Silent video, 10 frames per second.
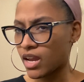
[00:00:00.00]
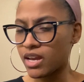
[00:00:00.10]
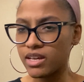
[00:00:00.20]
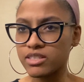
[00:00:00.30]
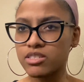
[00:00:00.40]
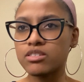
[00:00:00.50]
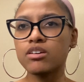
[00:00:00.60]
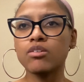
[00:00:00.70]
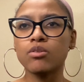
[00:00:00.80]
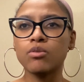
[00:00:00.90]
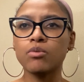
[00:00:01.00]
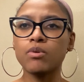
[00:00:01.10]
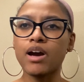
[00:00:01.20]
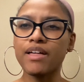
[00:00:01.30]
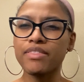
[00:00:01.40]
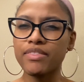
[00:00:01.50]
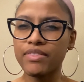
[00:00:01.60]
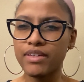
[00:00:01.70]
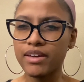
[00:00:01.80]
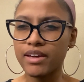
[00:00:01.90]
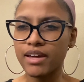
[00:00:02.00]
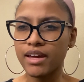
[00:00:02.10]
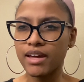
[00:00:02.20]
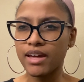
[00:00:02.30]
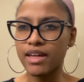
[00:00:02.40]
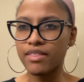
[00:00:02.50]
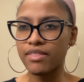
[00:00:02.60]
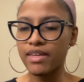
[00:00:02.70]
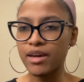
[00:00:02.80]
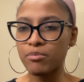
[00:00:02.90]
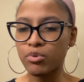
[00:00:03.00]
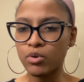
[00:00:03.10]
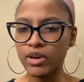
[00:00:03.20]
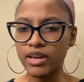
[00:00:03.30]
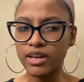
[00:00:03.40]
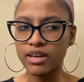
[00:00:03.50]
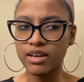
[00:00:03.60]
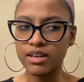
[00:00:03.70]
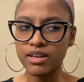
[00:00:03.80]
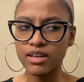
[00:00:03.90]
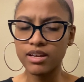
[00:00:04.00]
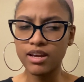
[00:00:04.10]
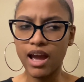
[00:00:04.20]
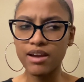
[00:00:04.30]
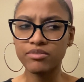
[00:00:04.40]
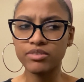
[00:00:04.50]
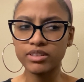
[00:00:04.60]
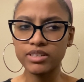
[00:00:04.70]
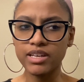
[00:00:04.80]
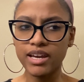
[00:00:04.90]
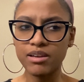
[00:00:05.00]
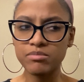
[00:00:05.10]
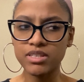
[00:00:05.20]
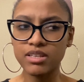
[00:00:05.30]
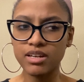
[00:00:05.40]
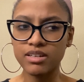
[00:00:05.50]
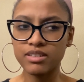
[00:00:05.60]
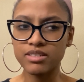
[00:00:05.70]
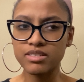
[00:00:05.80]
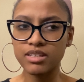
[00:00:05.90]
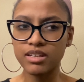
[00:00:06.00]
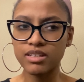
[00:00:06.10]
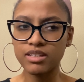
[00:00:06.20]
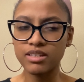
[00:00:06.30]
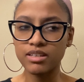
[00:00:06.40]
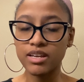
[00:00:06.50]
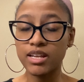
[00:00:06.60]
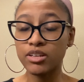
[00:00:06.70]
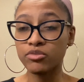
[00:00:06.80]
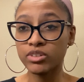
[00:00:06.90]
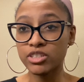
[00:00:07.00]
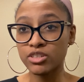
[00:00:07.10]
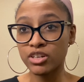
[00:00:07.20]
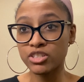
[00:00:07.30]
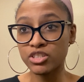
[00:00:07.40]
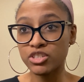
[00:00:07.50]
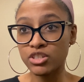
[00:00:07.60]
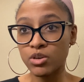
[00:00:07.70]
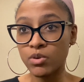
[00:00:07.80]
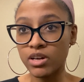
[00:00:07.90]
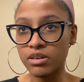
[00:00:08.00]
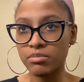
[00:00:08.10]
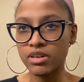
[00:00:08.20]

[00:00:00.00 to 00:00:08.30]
And so I think at that point, I really came to the understanding, and it really started to show up